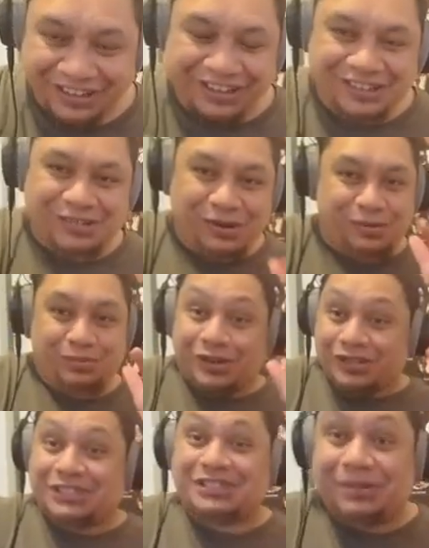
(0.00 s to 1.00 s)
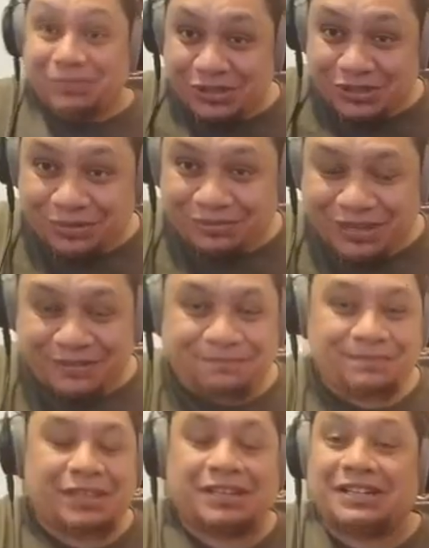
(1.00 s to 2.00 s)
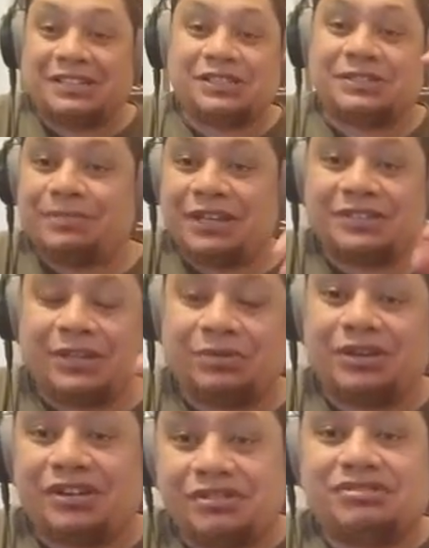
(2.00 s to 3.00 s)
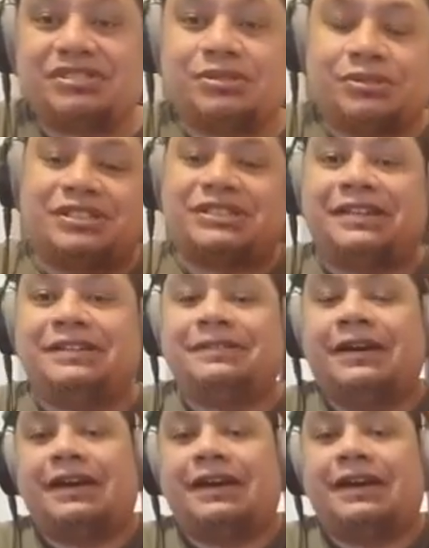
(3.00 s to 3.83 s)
So what does a substitute mean? It just means that we're introducing